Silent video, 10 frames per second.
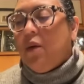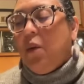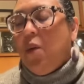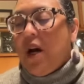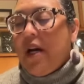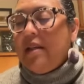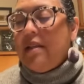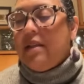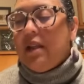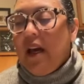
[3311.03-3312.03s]

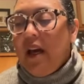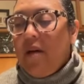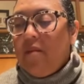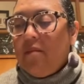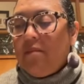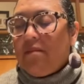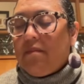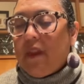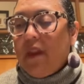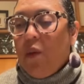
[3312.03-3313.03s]
was
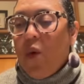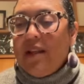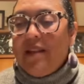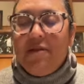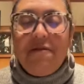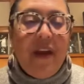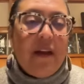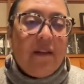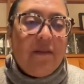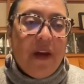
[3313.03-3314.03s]
the
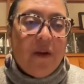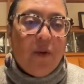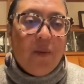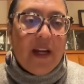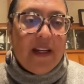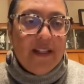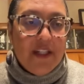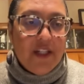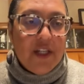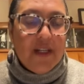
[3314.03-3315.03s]
failed federal
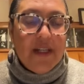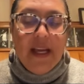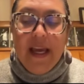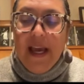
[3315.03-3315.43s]
recognition